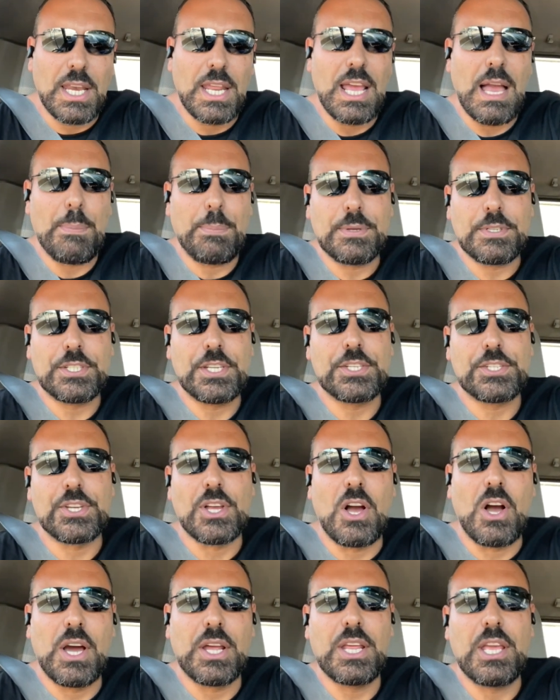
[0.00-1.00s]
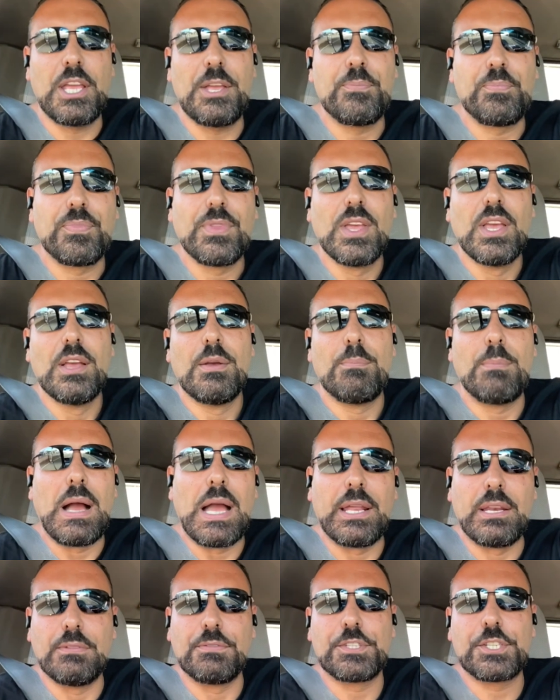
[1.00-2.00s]
a society
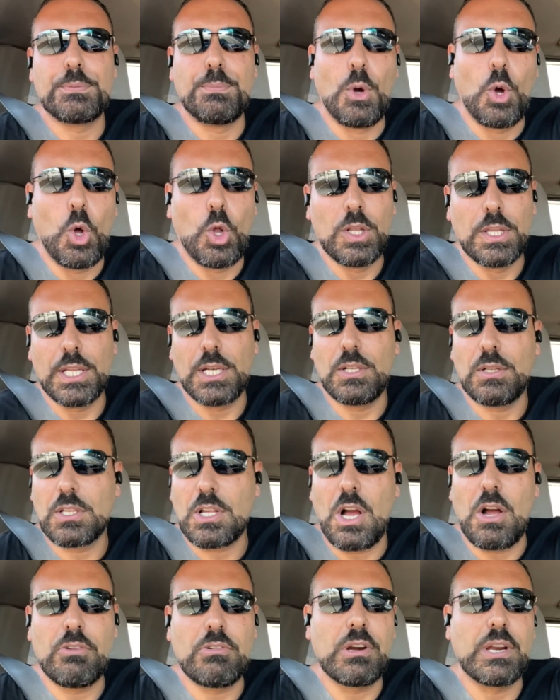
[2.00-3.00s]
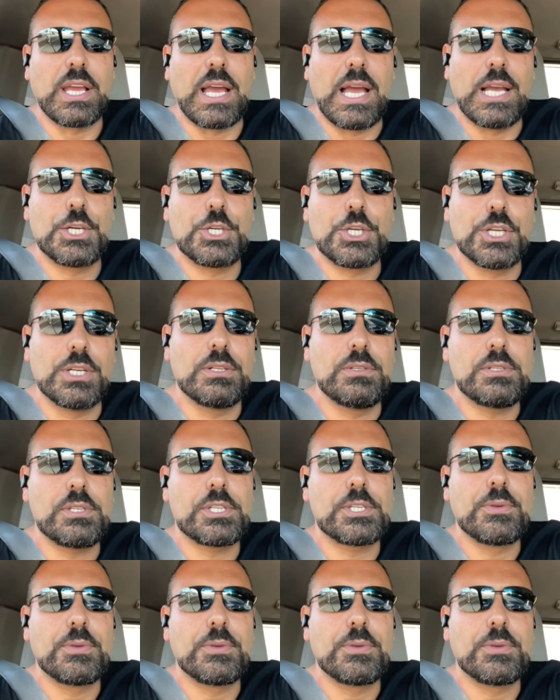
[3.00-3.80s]
made of small little congregations.